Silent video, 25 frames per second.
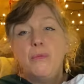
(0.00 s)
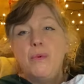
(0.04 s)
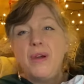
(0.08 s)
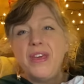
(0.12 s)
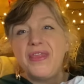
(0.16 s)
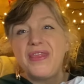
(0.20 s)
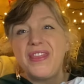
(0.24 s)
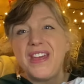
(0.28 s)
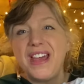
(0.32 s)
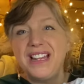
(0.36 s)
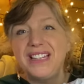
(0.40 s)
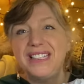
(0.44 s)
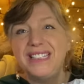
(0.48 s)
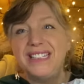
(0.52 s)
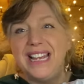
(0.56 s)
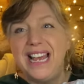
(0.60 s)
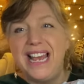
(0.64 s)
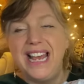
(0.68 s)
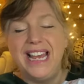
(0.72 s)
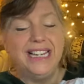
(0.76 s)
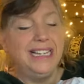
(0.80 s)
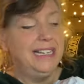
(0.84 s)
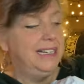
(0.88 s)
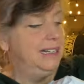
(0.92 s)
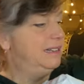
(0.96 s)
With that
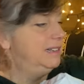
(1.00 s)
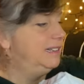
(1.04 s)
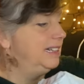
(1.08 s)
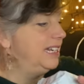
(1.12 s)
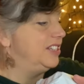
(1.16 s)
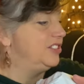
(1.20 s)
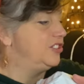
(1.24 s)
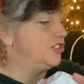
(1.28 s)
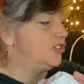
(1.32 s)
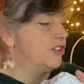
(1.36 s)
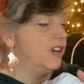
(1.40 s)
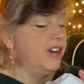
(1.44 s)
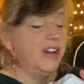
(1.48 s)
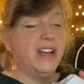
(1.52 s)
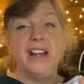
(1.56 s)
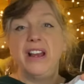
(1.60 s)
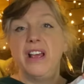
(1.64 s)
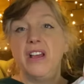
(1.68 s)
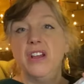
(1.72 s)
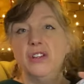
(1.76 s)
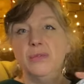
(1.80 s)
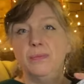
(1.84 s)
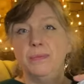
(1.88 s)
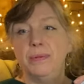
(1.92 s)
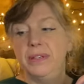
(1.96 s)
said, let's try and
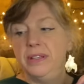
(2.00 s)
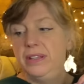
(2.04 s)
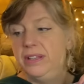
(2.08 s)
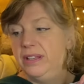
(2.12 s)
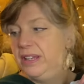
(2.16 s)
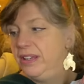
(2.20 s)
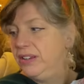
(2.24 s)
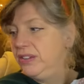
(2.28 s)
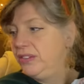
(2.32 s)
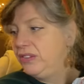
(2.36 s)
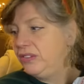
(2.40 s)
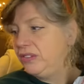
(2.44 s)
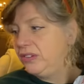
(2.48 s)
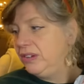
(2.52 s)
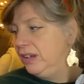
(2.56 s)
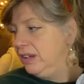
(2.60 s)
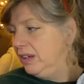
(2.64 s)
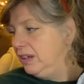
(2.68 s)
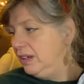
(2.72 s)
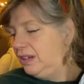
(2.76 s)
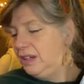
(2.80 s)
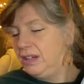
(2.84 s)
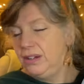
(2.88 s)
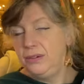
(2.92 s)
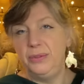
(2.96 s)
open this,
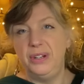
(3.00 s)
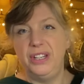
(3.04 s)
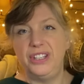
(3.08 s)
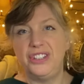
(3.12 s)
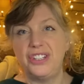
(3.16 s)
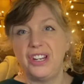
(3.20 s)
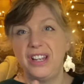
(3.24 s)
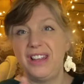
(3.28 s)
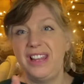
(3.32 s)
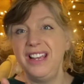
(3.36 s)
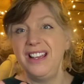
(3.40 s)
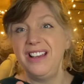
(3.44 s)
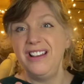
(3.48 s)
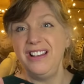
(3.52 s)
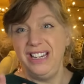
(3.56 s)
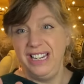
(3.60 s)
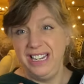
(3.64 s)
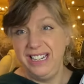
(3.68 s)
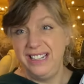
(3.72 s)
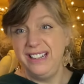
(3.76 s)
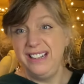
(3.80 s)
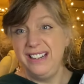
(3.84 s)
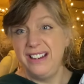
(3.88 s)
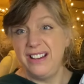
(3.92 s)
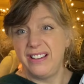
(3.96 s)
which I think I
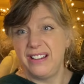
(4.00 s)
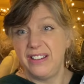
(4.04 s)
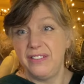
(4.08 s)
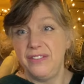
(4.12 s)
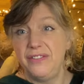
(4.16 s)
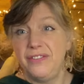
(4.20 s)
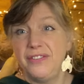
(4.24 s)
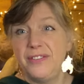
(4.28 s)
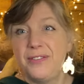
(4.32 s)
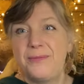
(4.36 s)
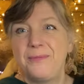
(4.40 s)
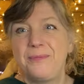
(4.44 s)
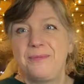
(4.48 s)
need a knife.